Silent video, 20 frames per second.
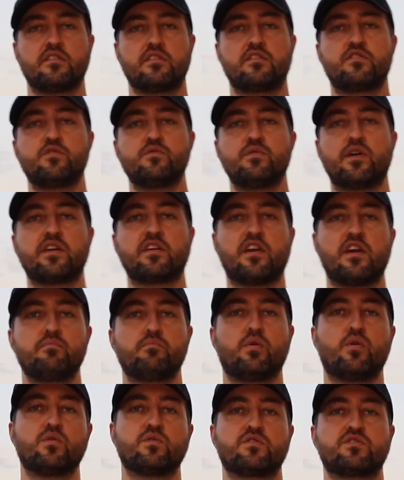two night game
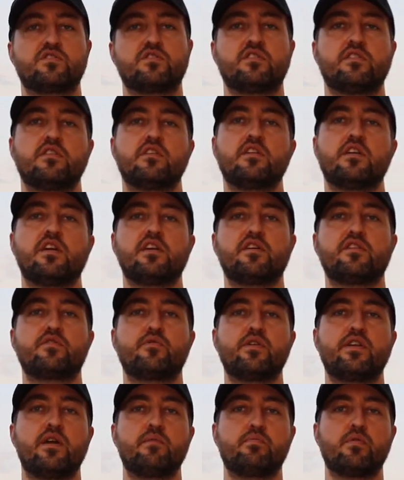pulls in a
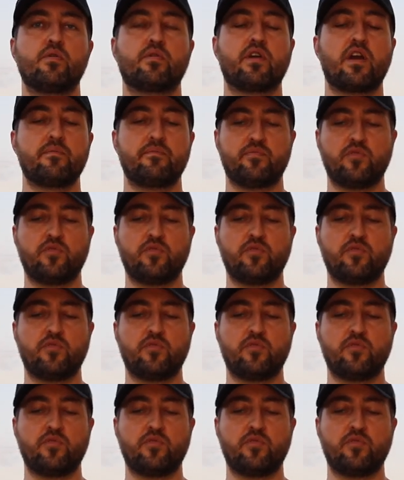three-day program.